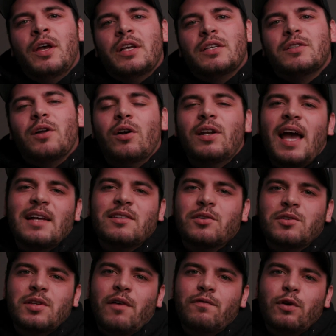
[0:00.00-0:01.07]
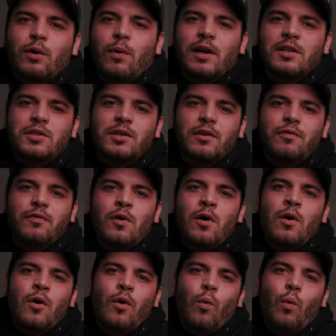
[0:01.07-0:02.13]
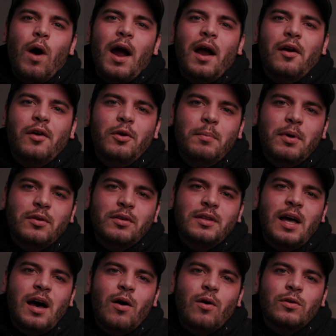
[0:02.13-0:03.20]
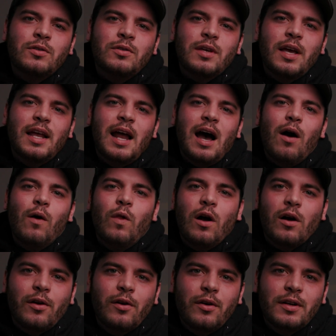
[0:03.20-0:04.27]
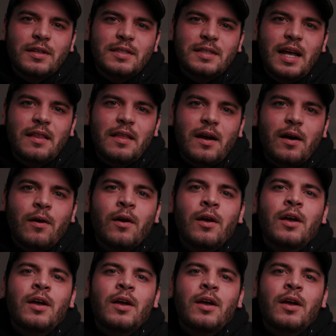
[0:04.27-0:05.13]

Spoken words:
start to ask yourself the question of why are you building the house and how long are you gonna stay there?